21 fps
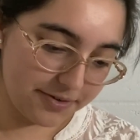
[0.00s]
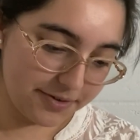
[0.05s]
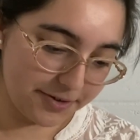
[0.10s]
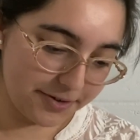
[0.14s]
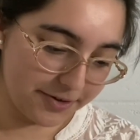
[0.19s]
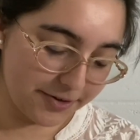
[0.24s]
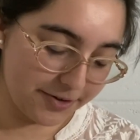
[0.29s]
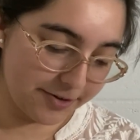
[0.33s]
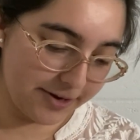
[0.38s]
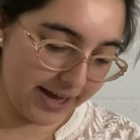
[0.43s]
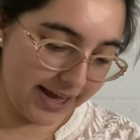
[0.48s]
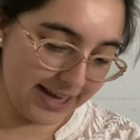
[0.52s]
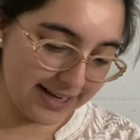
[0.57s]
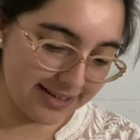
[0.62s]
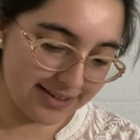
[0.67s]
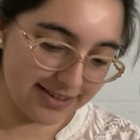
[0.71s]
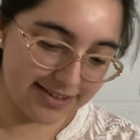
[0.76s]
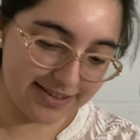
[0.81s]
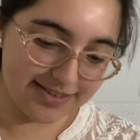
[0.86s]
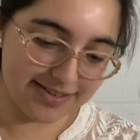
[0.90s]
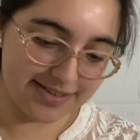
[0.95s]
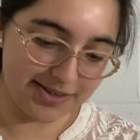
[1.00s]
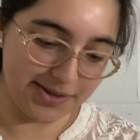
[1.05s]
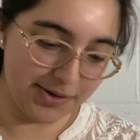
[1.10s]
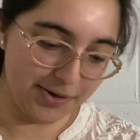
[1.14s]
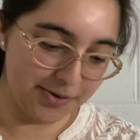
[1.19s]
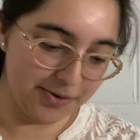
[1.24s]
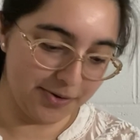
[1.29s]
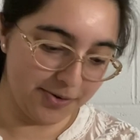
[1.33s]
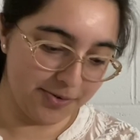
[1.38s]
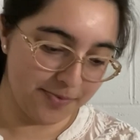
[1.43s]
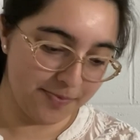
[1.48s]
Great, so
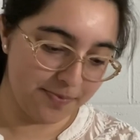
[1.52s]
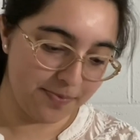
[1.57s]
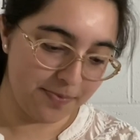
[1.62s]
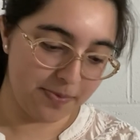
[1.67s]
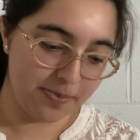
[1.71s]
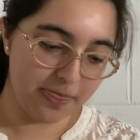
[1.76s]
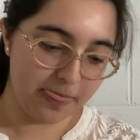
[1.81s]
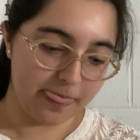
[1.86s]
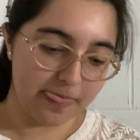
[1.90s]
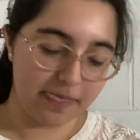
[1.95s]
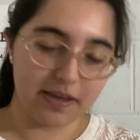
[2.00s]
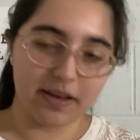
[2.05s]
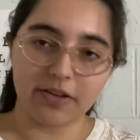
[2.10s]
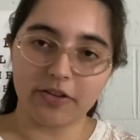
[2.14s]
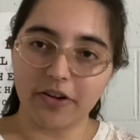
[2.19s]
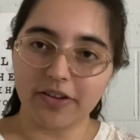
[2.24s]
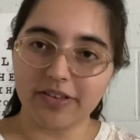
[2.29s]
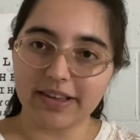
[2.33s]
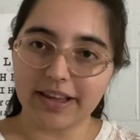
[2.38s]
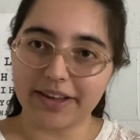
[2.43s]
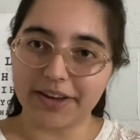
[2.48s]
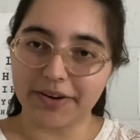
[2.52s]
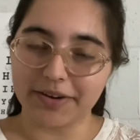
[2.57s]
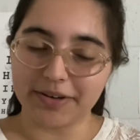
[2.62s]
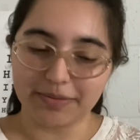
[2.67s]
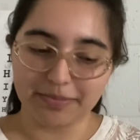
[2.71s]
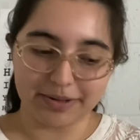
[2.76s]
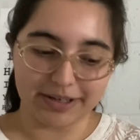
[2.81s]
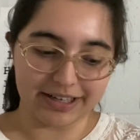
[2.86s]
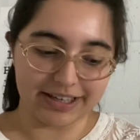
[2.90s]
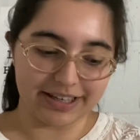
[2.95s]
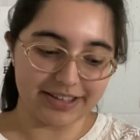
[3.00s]
it looks like you're in
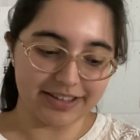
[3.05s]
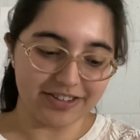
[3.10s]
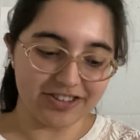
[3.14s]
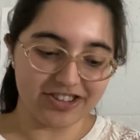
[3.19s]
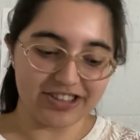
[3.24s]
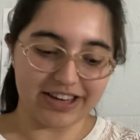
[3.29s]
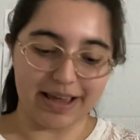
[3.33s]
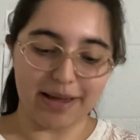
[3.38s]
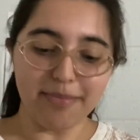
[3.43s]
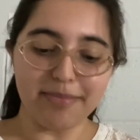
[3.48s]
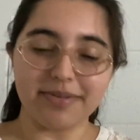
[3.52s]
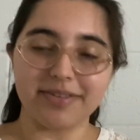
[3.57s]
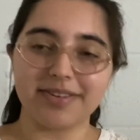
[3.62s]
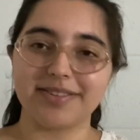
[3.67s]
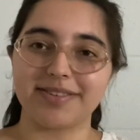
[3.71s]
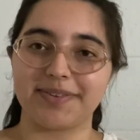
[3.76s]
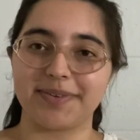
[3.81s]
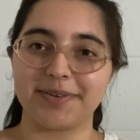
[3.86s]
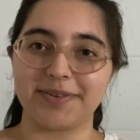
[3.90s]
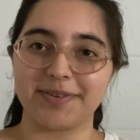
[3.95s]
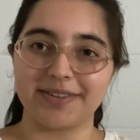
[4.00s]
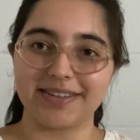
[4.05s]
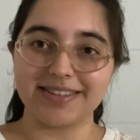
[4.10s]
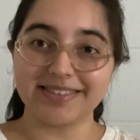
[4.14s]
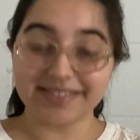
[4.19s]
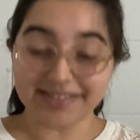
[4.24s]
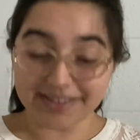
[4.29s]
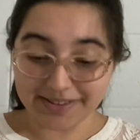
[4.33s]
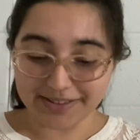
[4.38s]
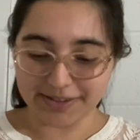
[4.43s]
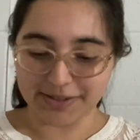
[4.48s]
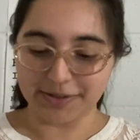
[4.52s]
pretty good shape. So this
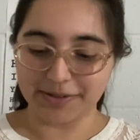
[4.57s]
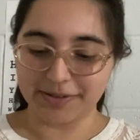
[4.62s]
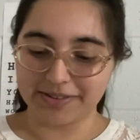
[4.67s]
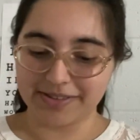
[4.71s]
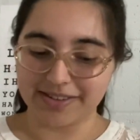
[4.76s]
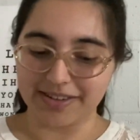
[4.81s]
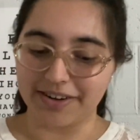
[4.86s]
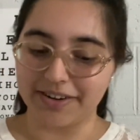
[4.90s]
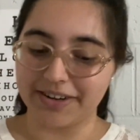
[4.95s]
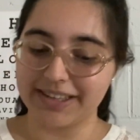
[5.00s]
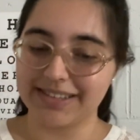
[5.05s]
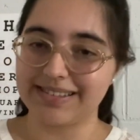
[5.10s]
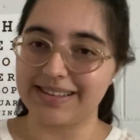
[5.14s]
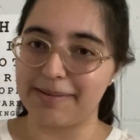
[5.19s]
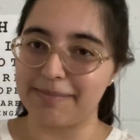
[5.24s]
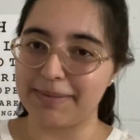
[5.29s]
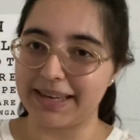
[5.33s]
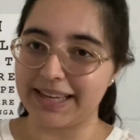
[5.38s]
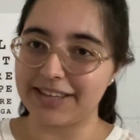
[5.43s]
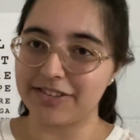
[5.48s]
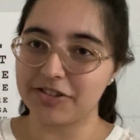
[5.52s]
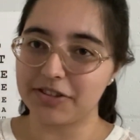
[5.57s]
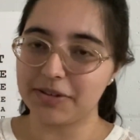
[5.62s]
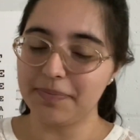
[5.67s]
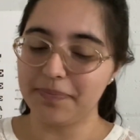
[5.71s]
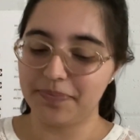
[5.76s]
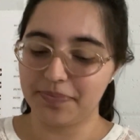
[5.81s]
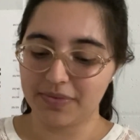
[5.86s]
concludes our examination.